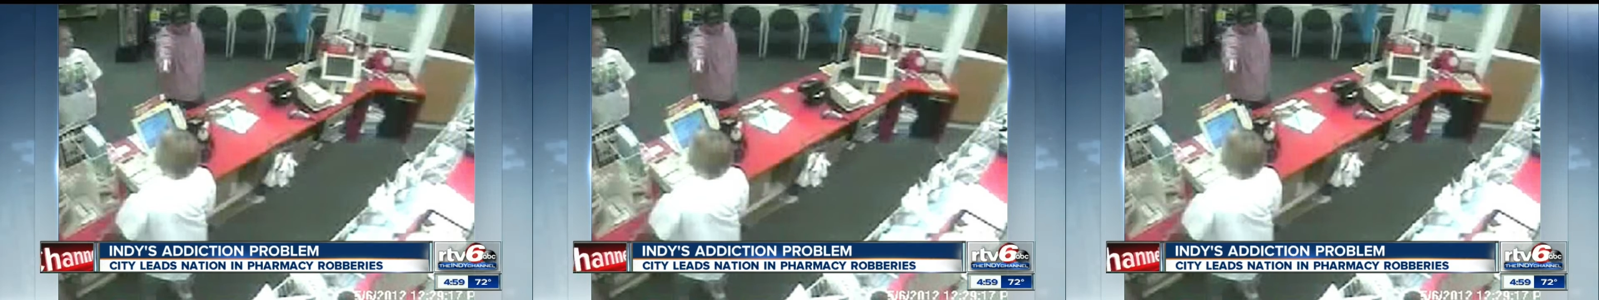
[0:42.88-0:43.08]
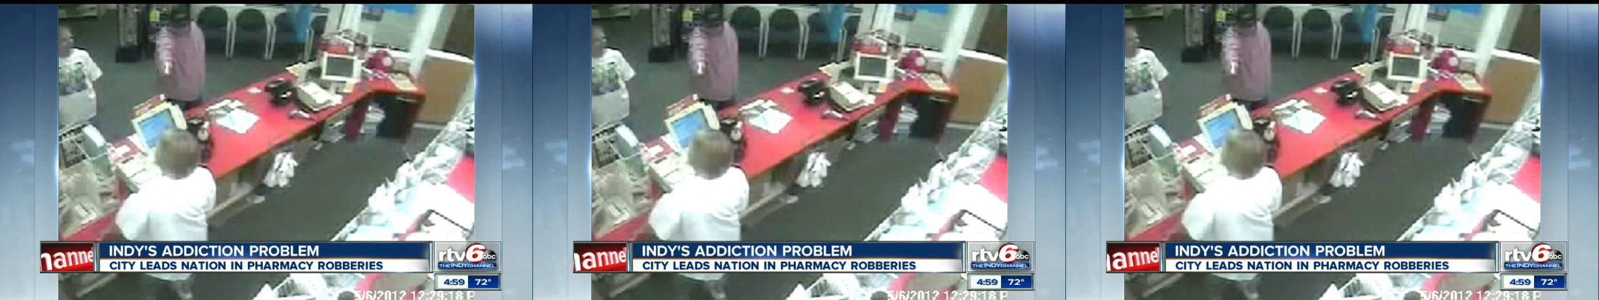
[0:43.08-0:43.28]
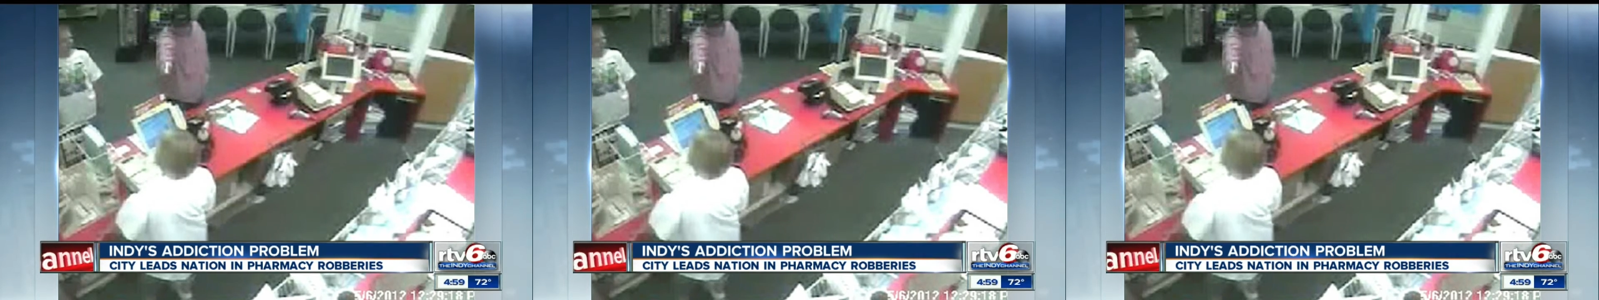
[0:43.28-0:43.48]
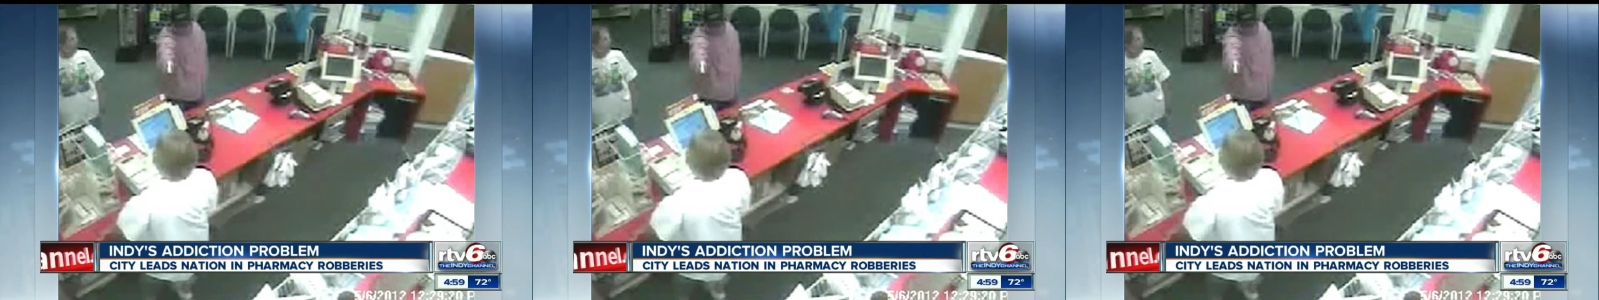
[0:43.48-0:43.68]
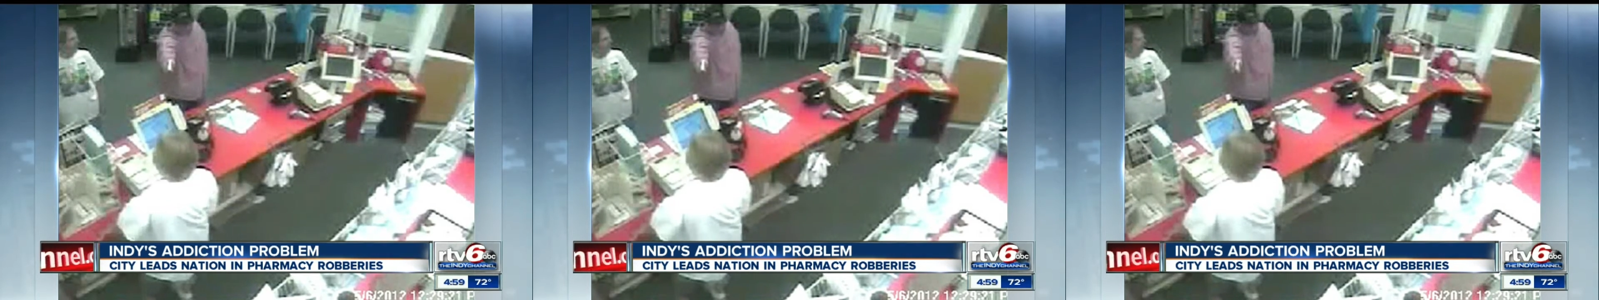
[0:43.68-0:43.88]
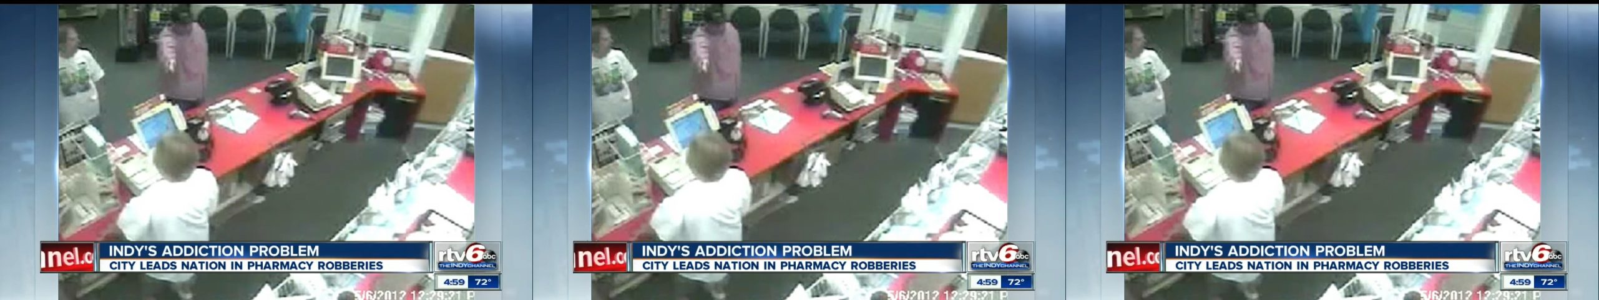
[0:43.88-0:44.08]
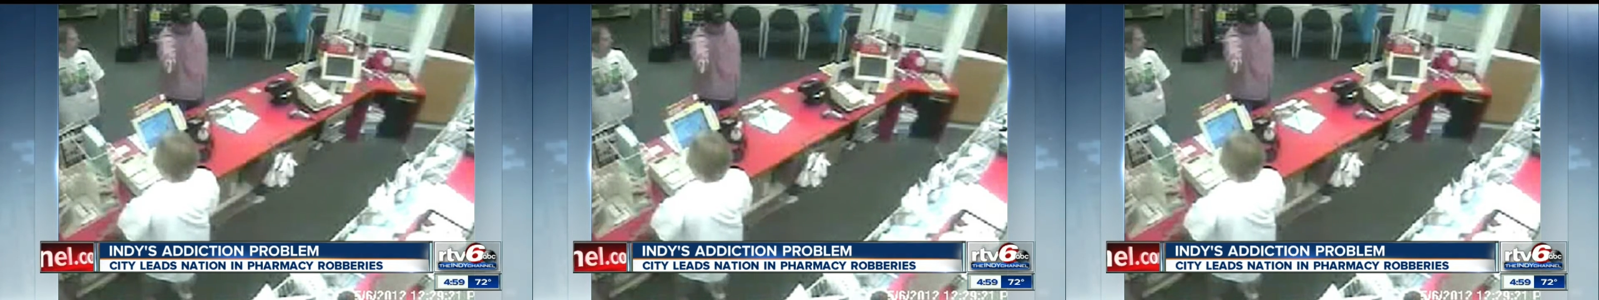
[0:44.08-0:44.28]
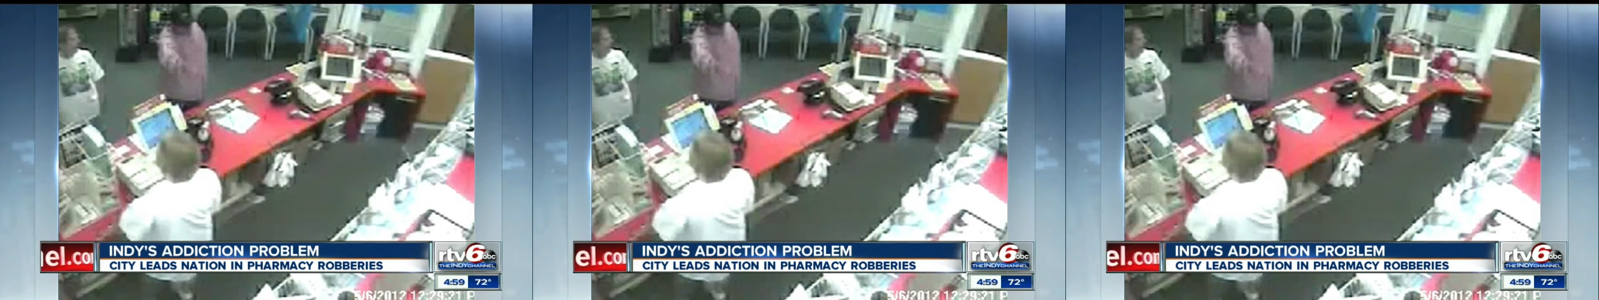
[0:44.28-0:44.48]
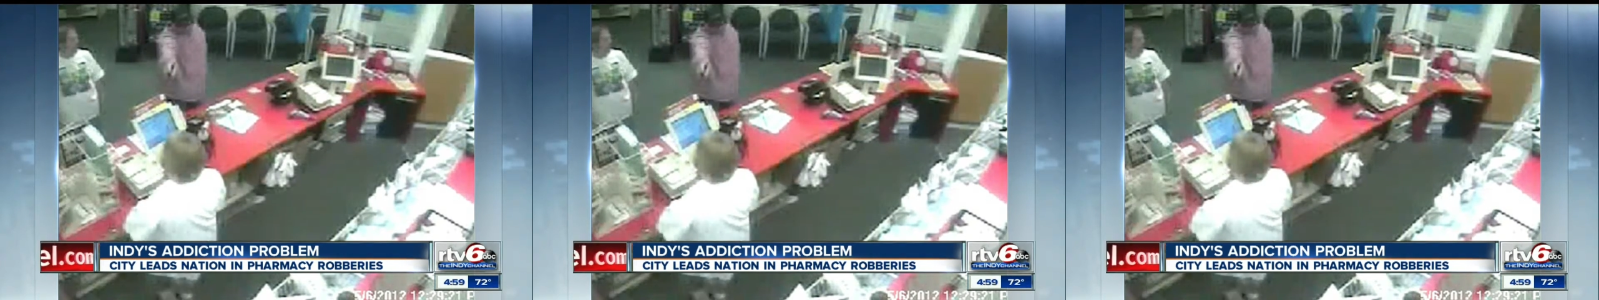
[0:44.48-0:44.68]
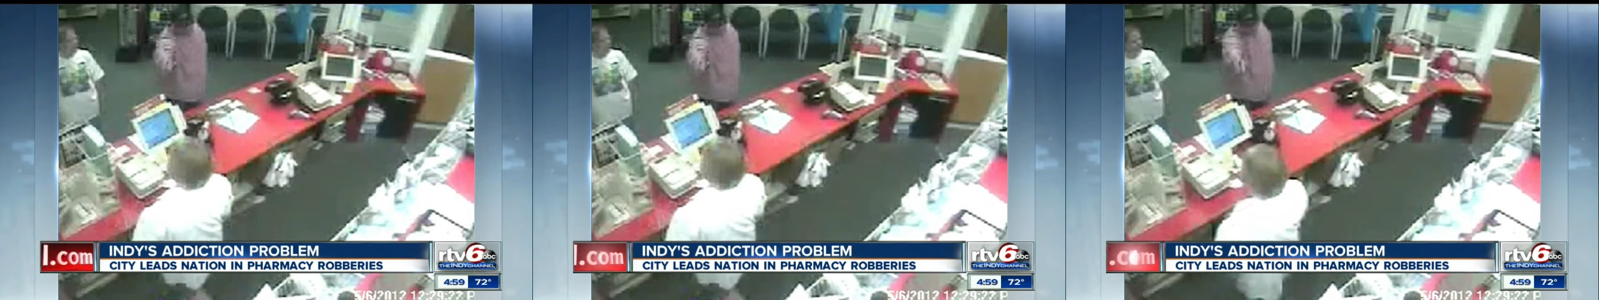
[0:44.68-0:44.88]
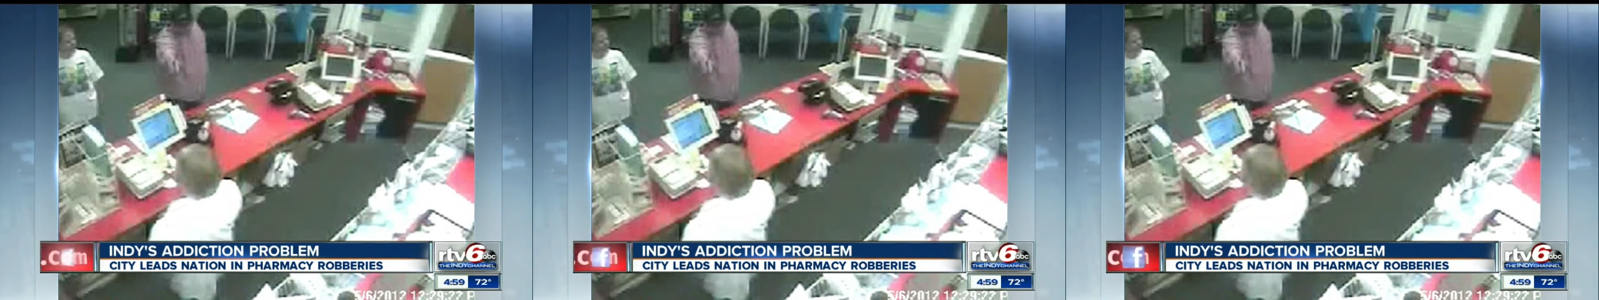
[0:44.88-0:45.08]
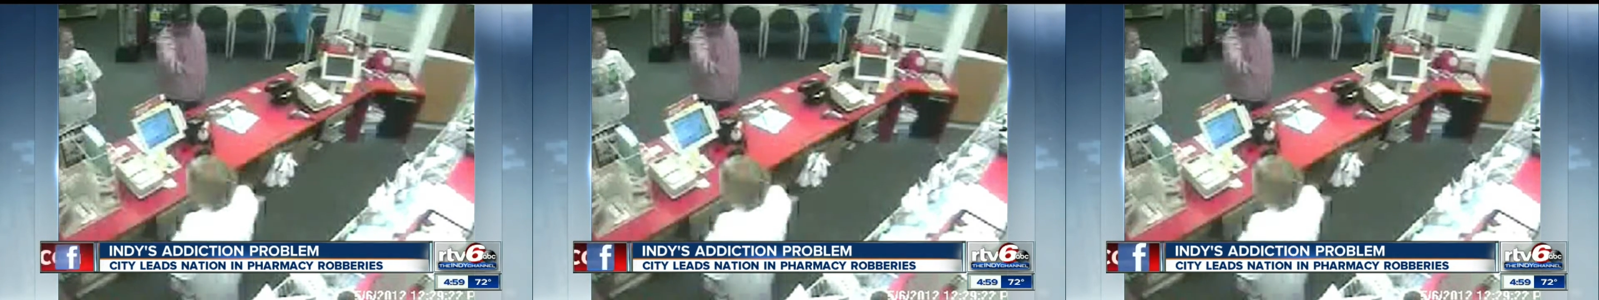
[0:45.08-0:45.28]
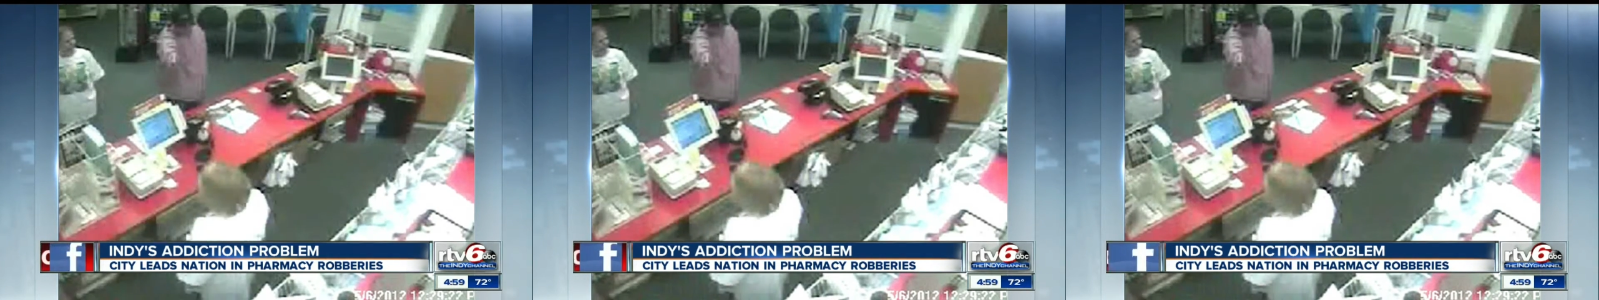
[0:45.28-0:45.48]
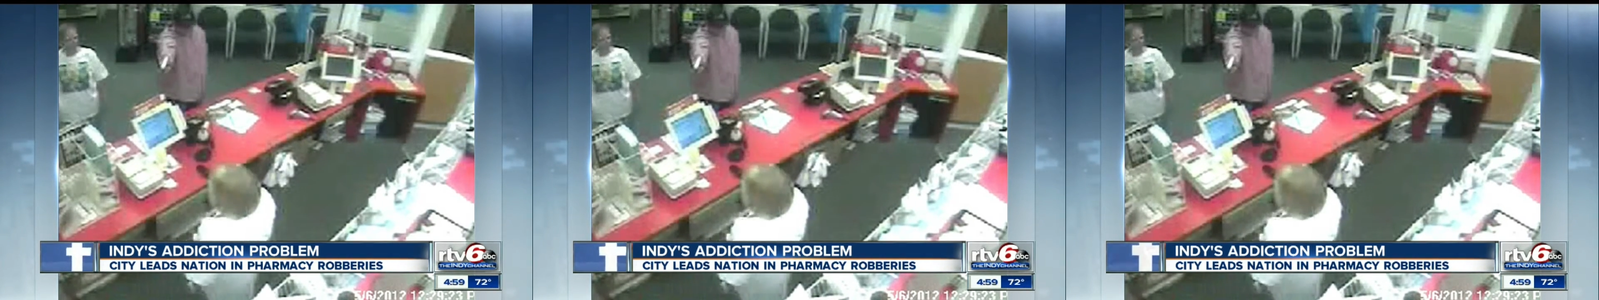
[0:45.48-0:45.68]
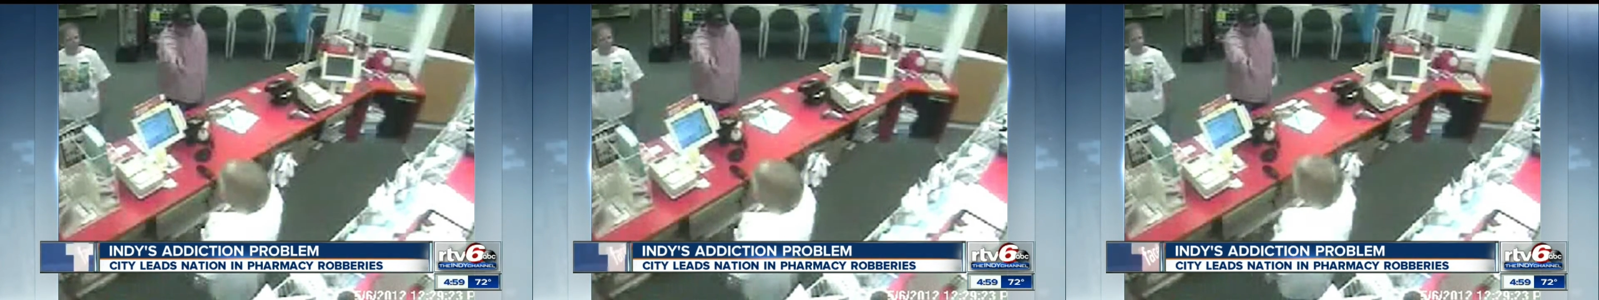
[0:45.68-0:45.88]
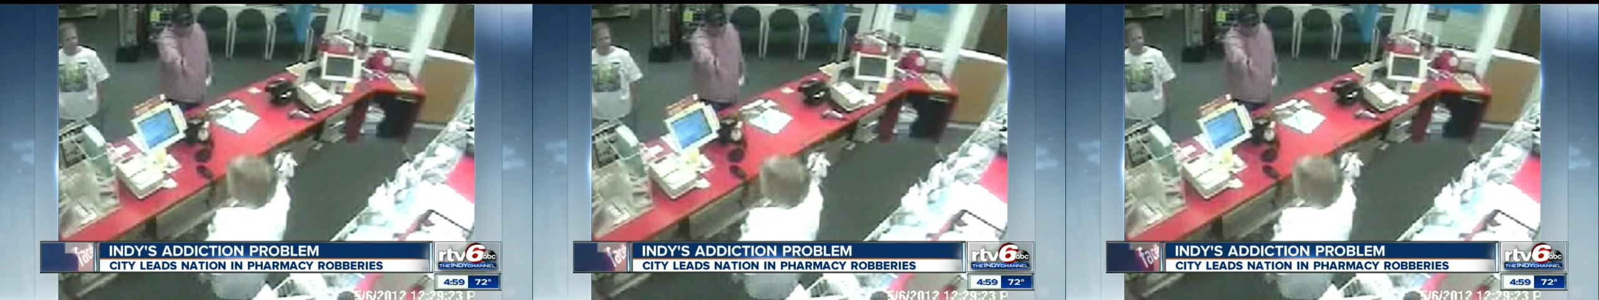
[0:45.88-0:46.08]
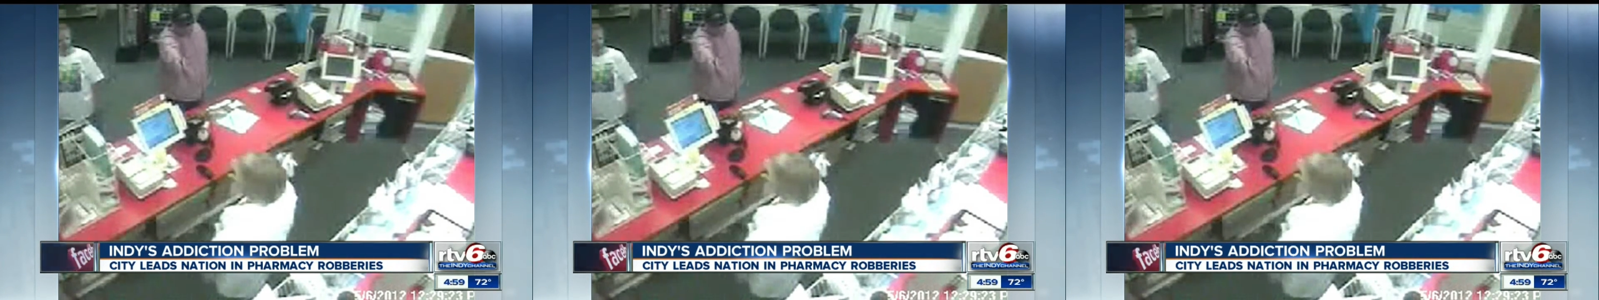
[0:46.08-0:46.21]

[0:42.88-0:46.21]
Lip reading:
[unreadable: no face in view]